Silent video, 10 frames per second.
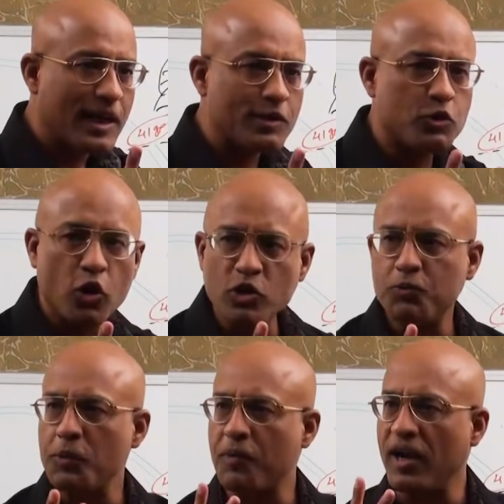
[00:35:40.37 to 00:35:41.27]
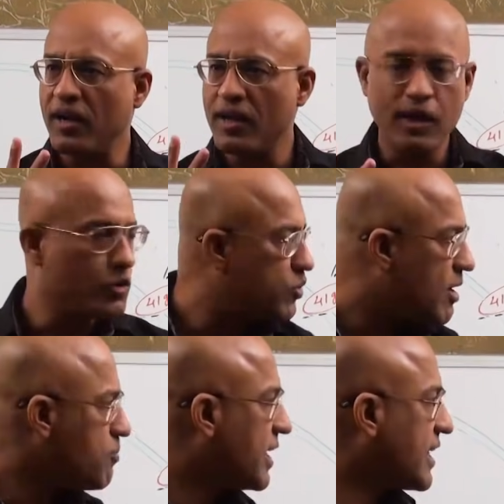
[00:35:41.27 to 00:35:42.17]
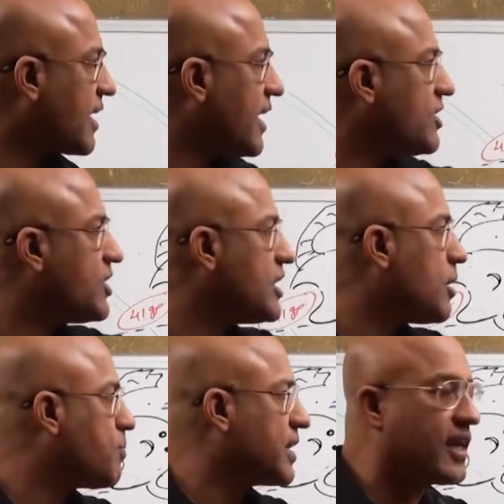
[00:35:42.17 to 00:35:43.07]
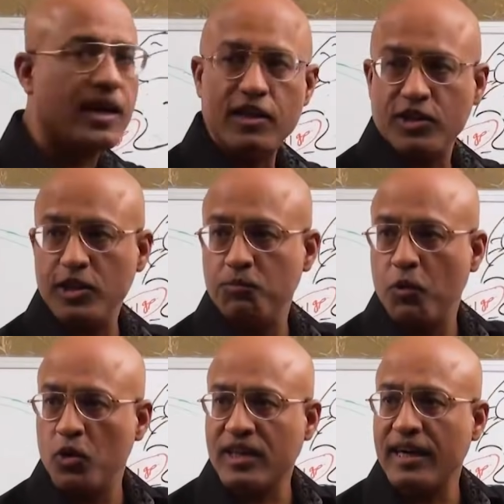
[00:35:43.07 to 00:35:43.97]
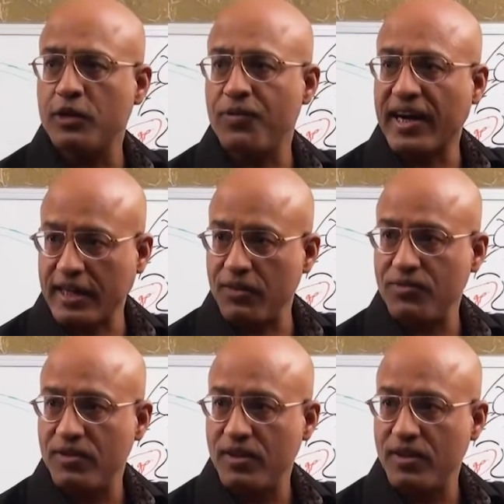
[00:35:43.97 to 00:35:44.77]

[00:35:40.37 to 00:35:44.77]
Those people who have maternal gene and paternal gene, both are defective